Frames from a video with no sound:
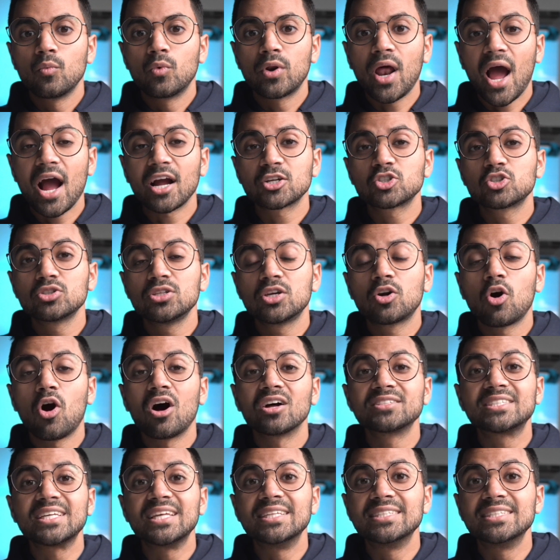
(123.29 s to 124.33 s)
would actually
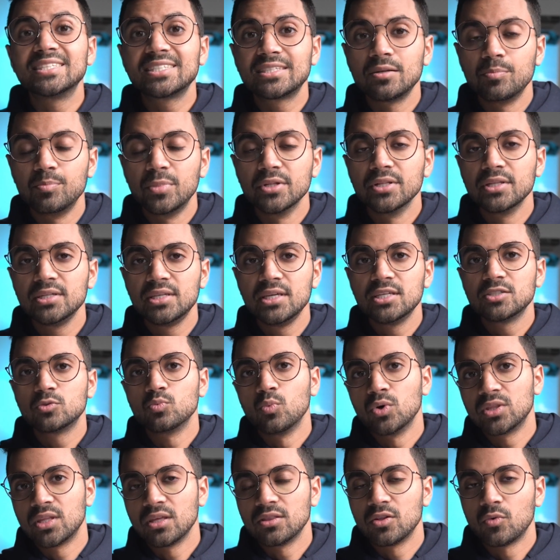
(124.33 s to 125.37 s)
cause instabilities
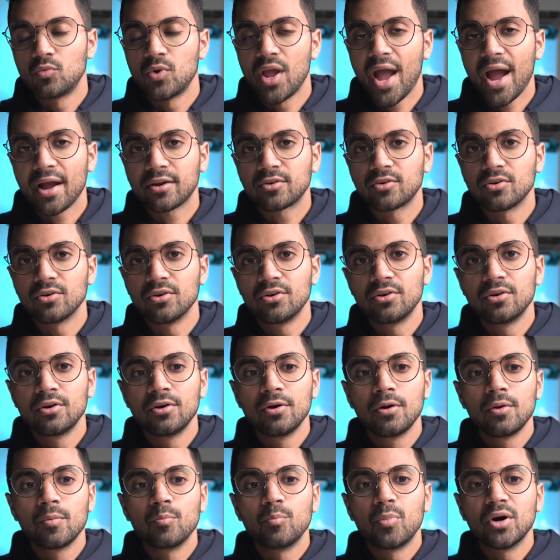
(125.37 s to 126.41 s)
within the reactor.
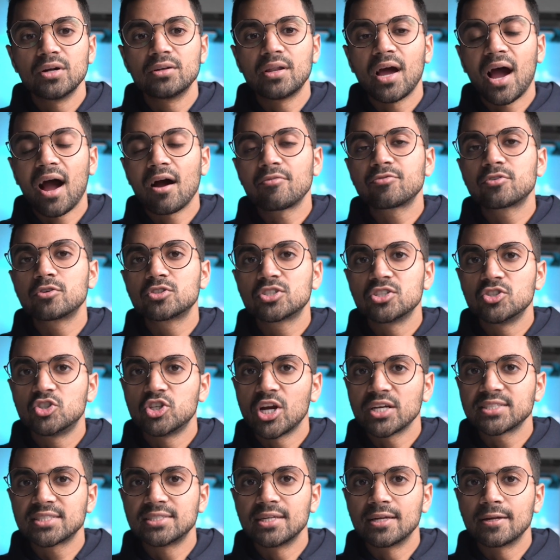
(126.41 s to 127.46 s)
But after
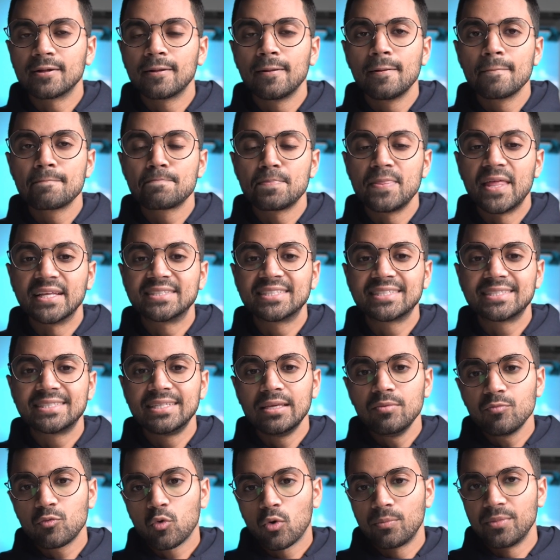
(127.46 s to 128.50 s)
suggesting that
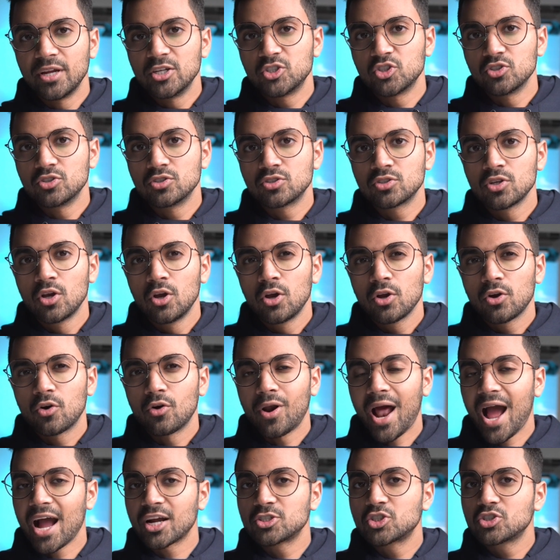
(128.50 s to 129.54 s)
steam formations
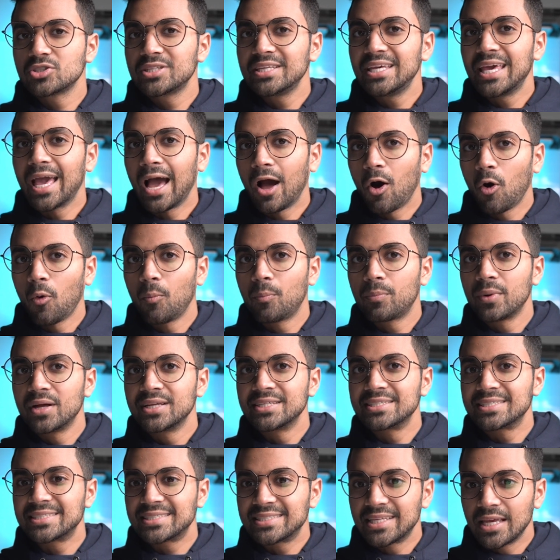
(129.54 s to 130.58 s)
could actually help
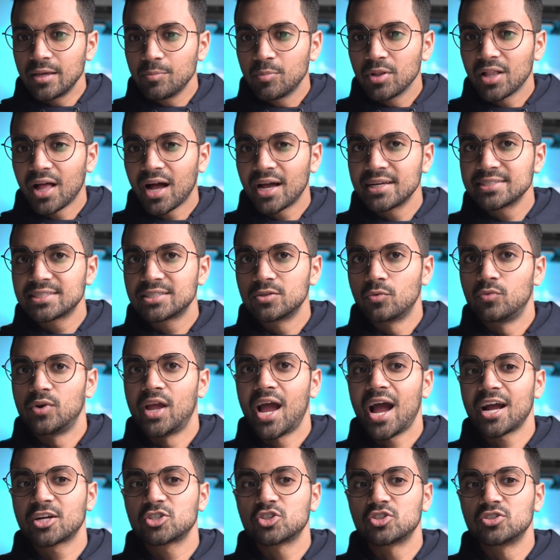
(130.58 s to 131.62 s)
stabilize the
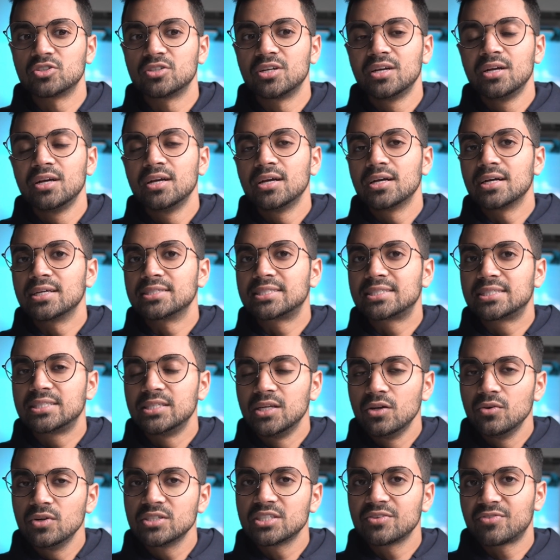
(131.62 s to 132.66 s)
reaction, a
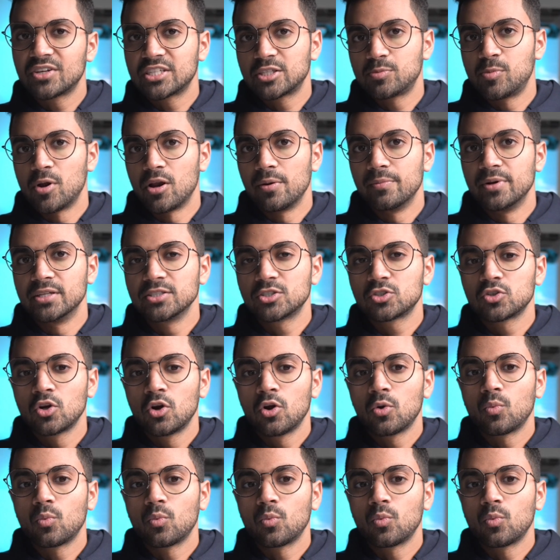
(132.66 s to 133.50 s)
series of experiments